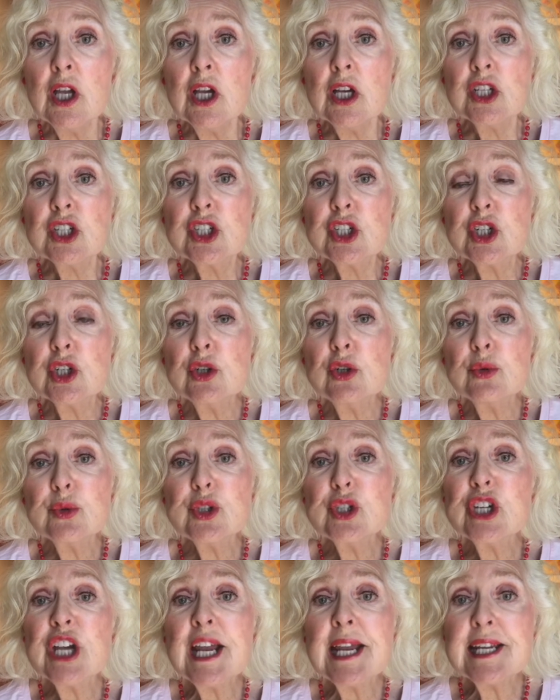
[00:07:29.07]
to
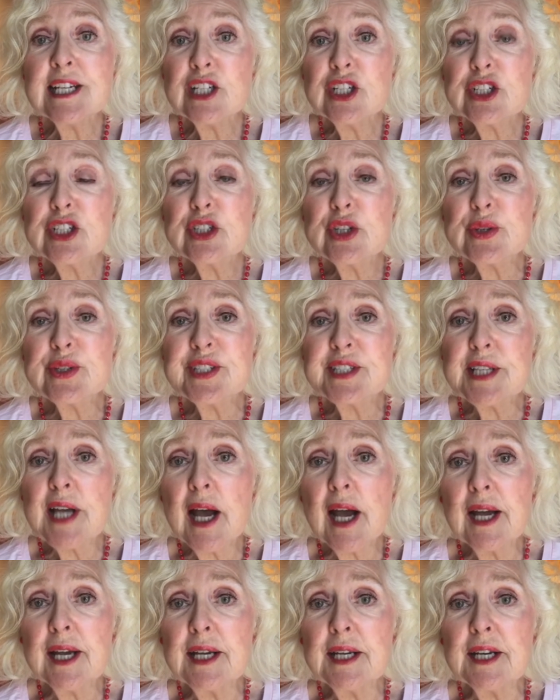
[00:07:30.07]
change
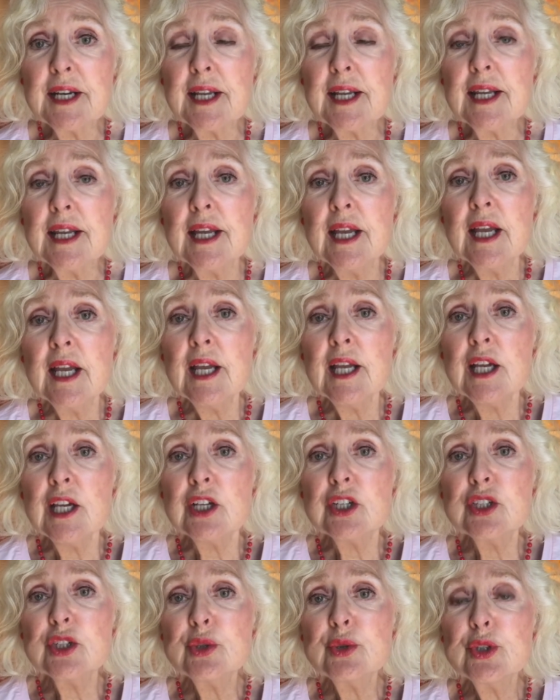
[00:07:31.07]
society,
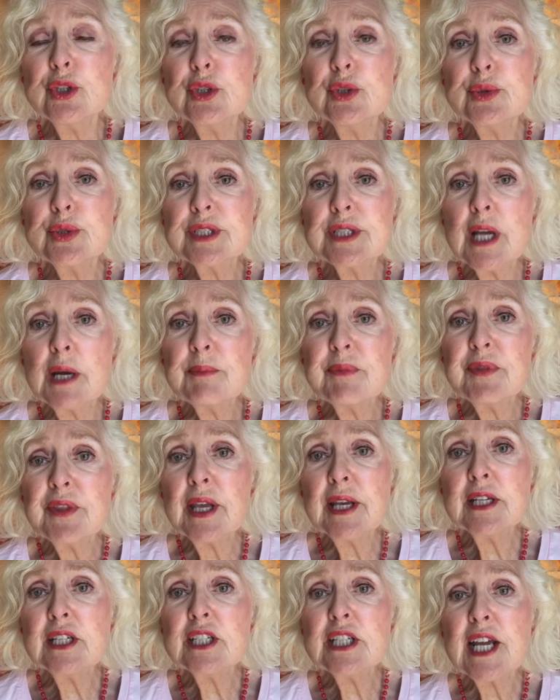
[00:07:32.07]
to do something
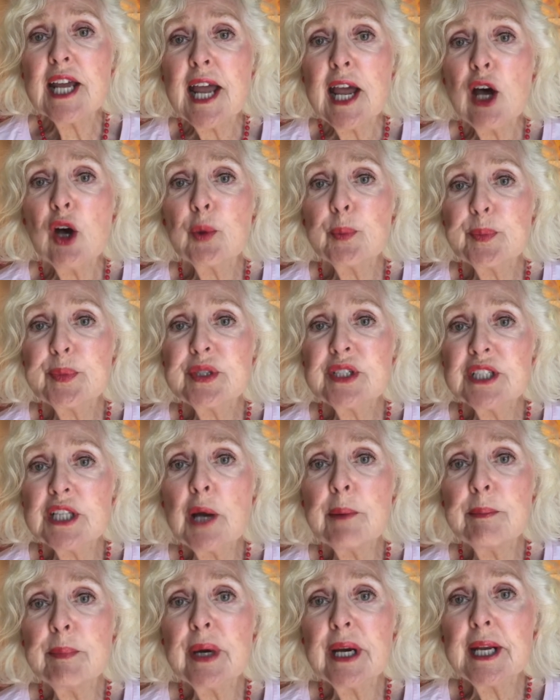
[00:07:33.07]
to help
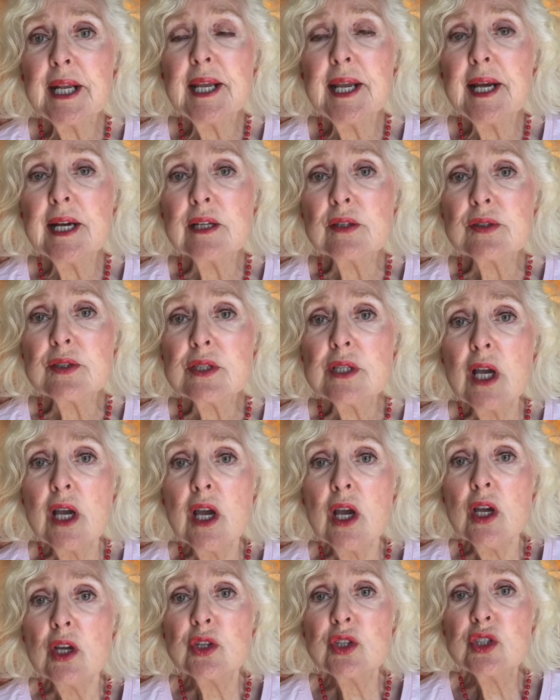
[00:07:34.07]
somebody else.
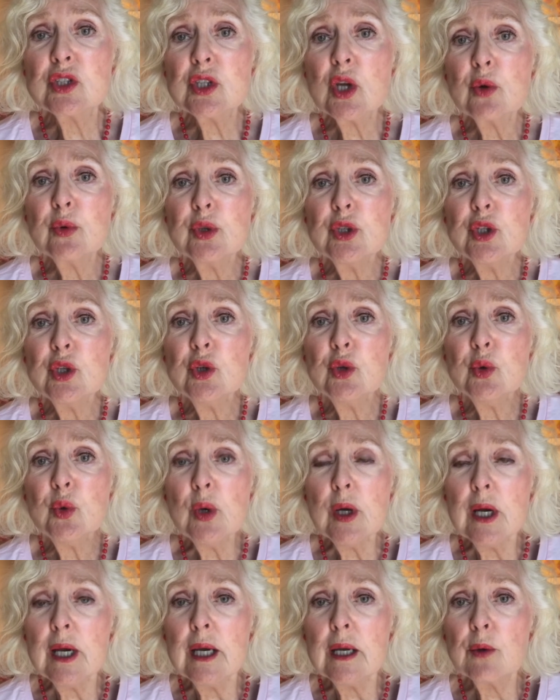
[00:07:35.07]
So you
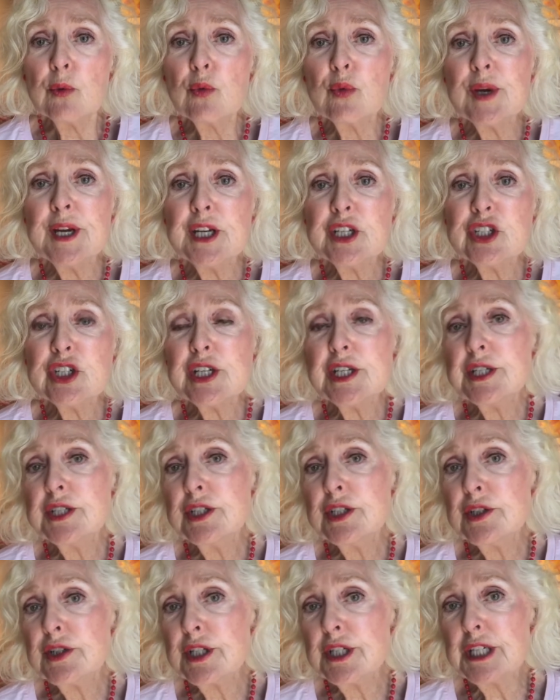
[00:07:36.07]
reach into
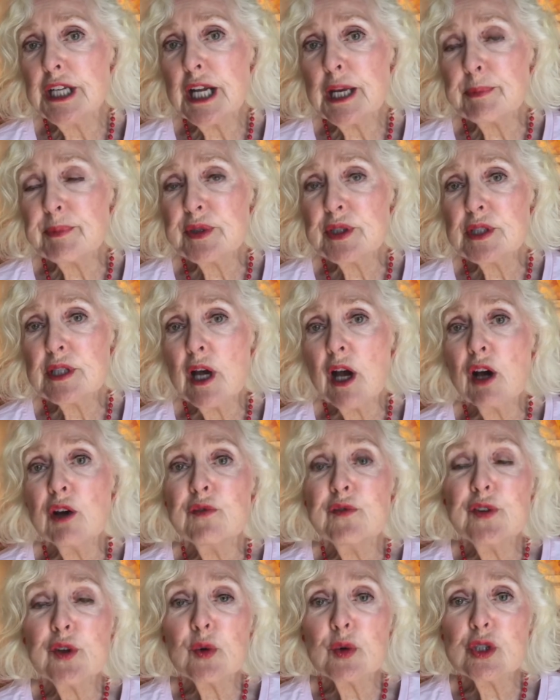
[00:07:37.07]
the depths of
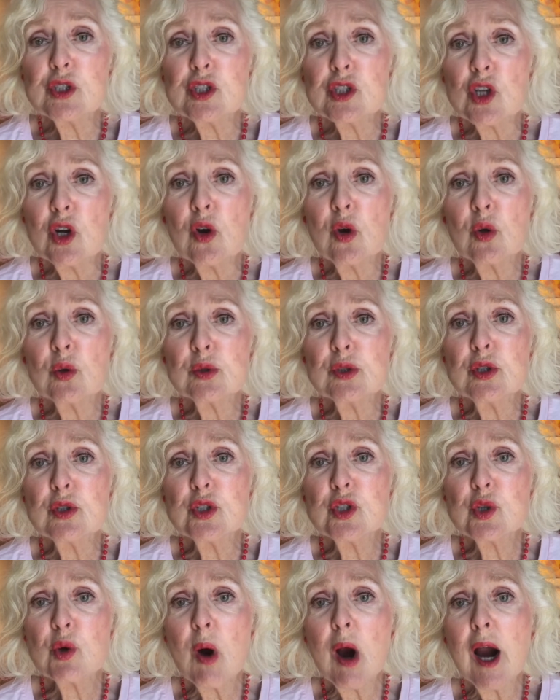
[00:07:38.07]
your soul to
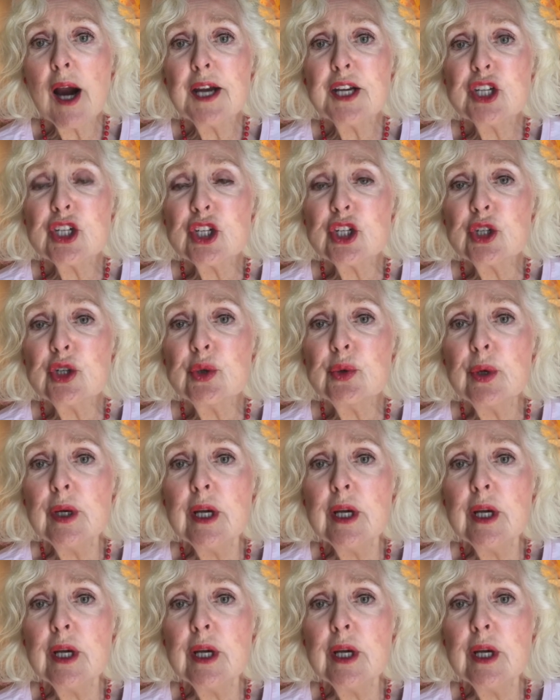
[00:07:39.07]
try to